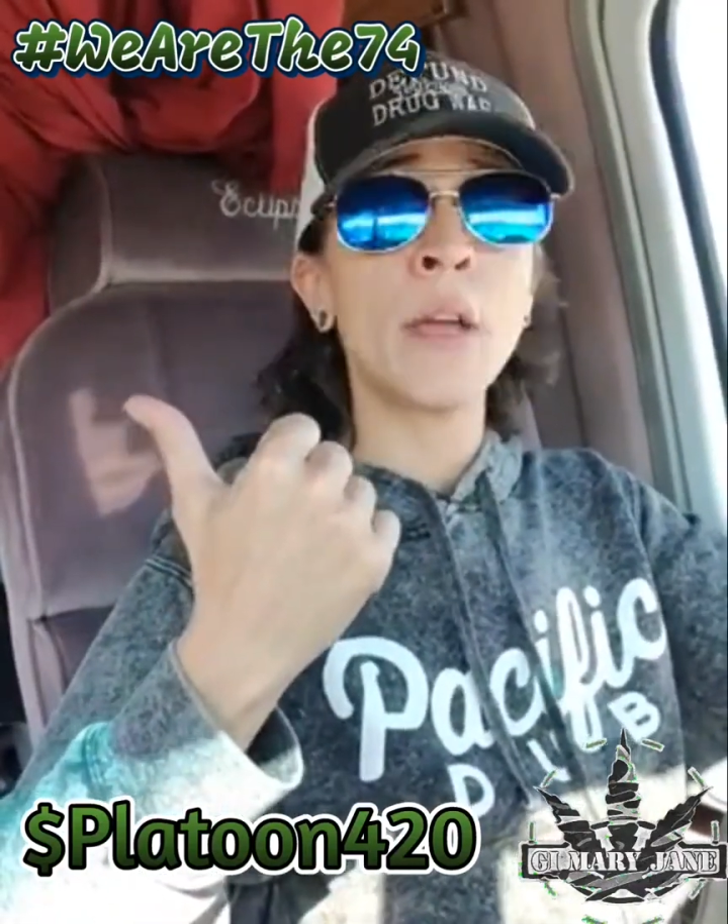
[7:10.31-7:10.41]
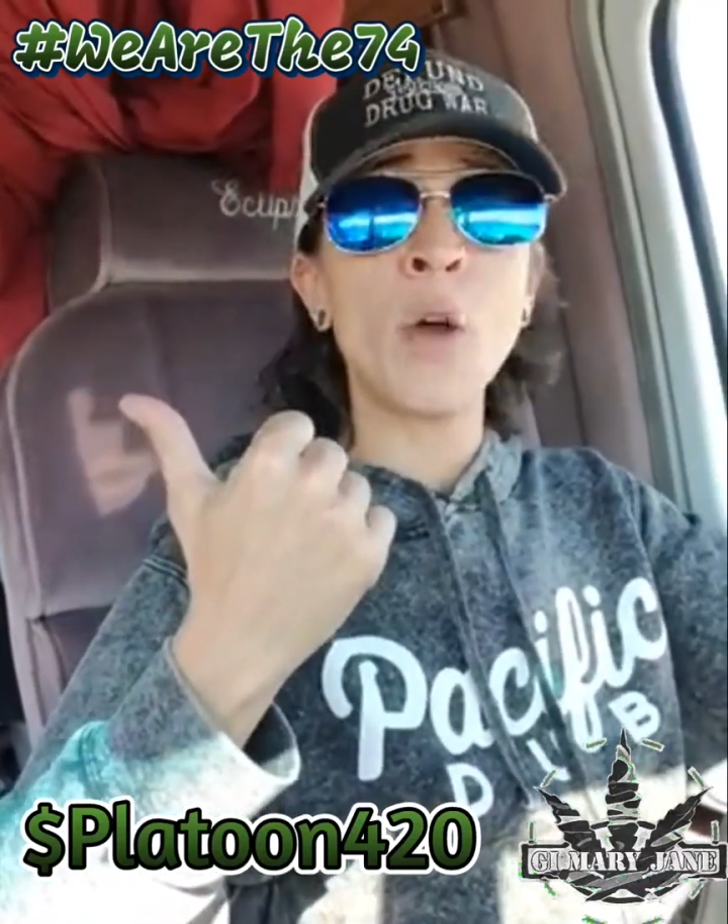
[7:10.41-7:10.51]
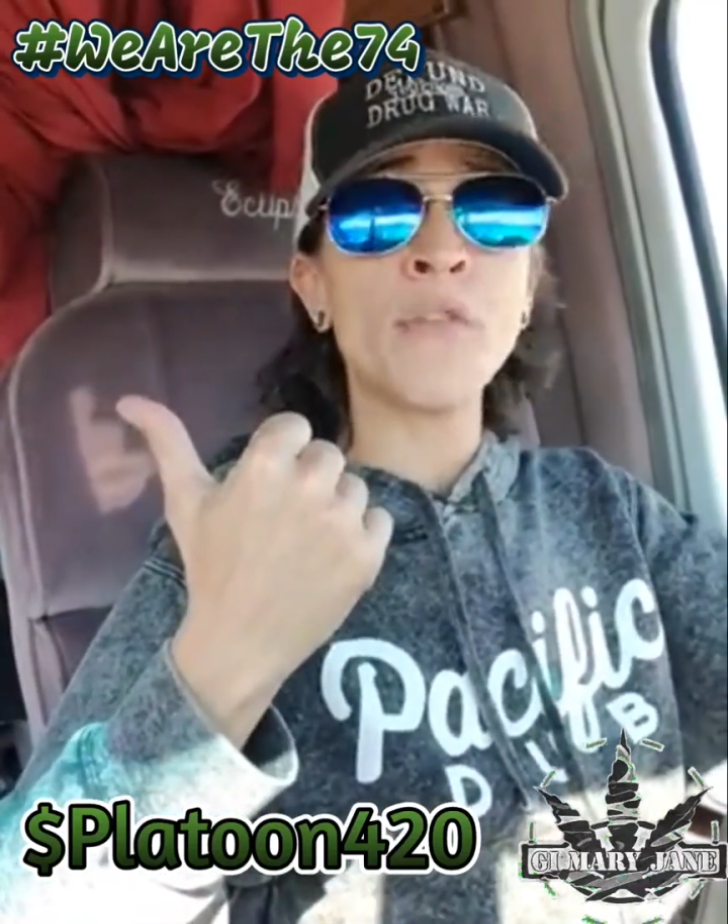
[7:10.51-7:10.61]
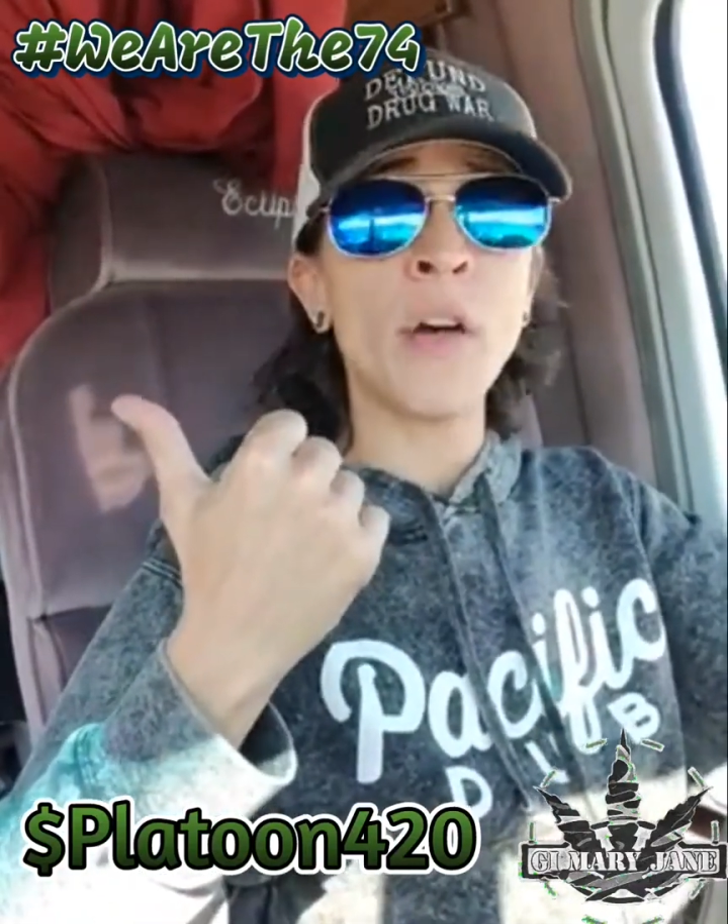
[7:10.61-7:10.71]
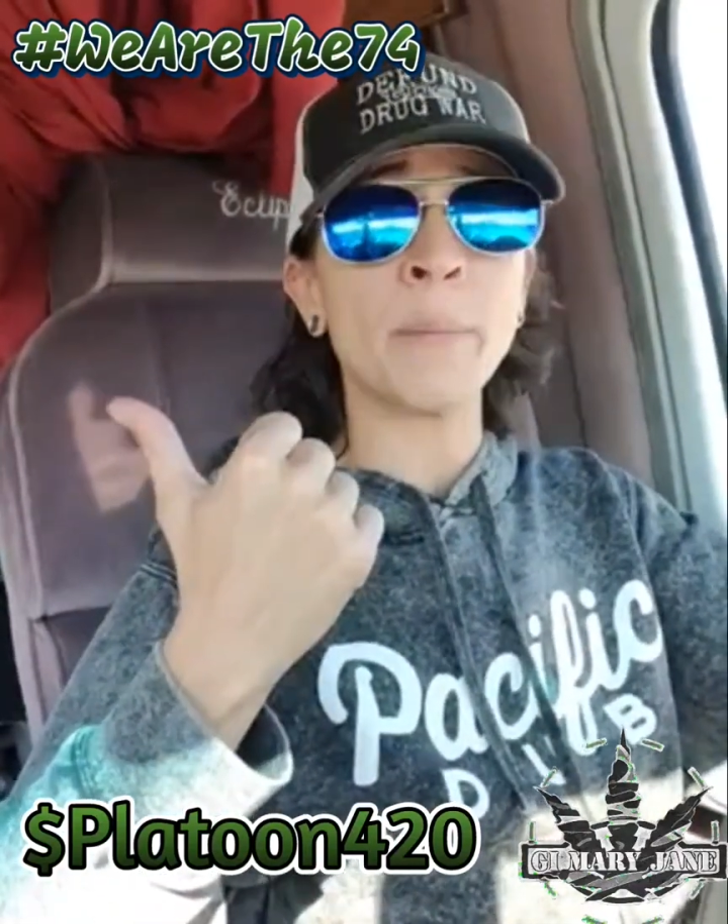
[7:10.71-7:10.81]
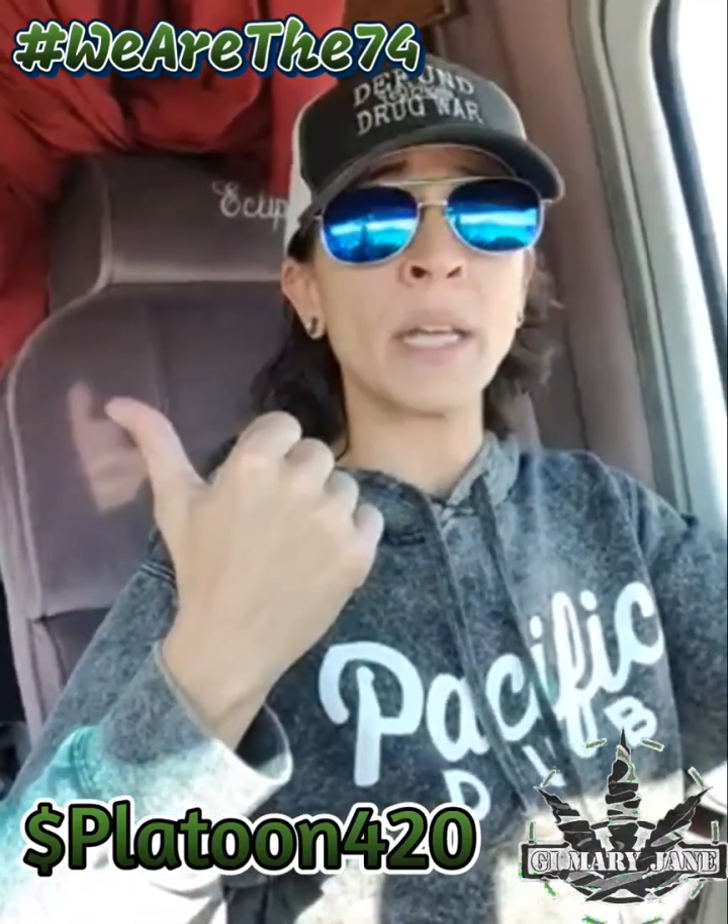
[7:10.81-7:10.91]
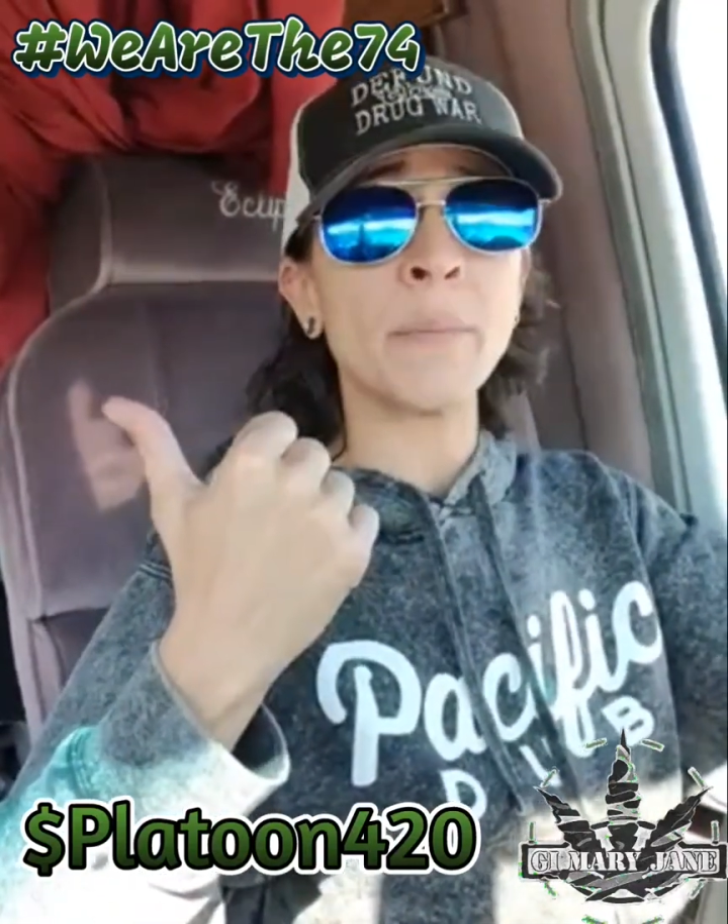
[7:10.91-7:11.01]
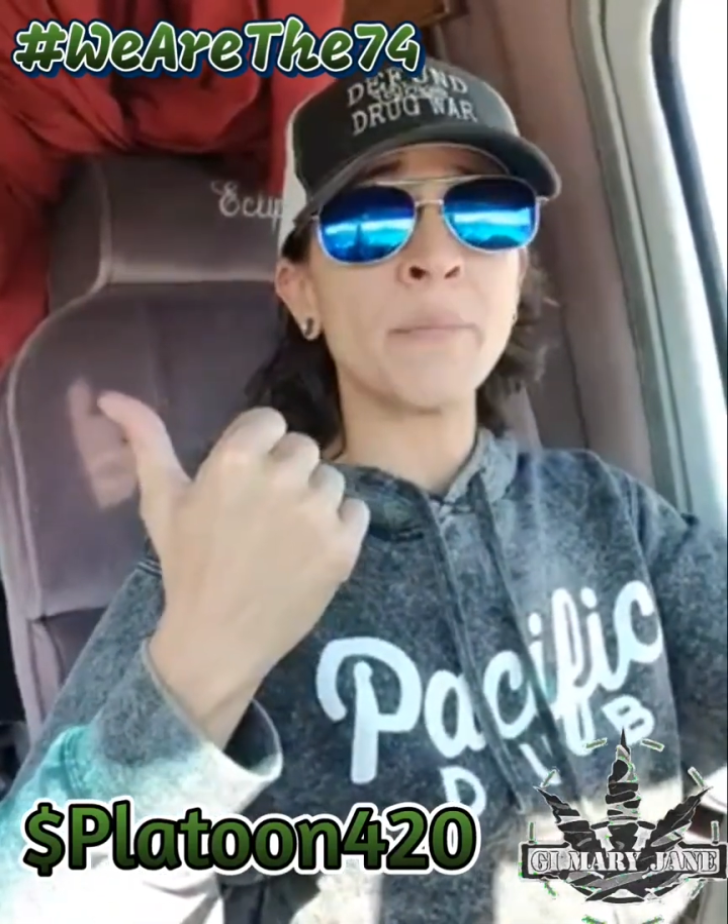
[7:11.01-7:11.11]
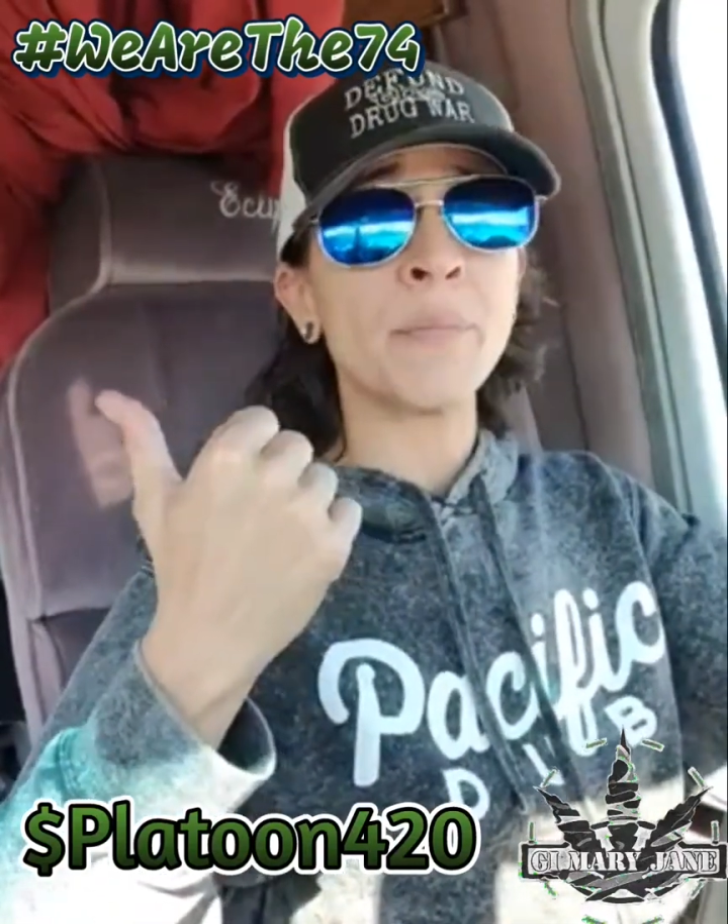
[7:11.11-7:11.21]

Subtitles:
GoFundMe.